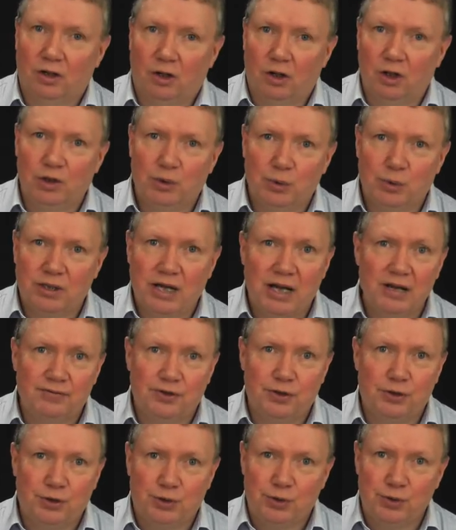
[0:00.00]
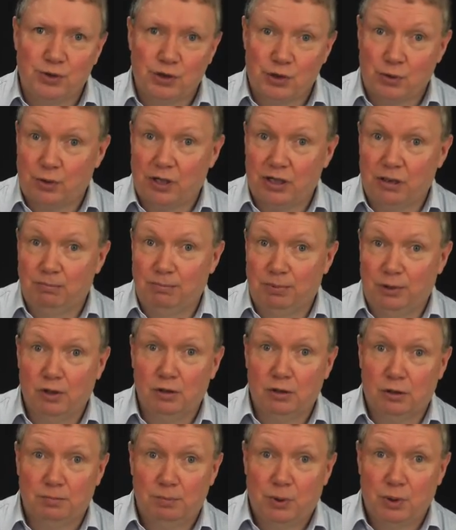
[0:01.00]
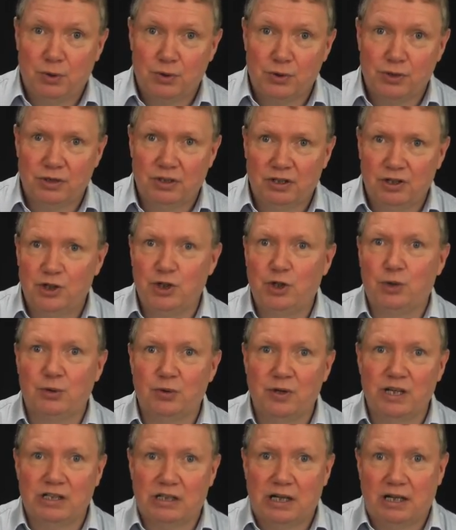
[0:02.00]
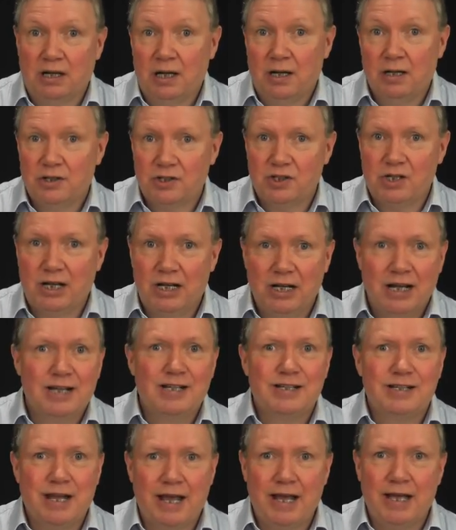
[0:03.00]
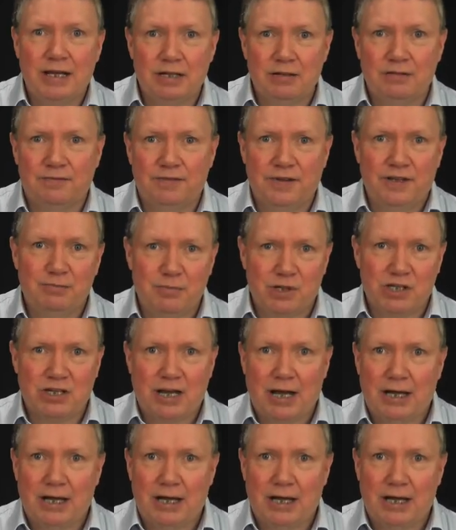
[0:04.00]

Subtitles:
All you would have to do is write a blog post curating, say, 10 famous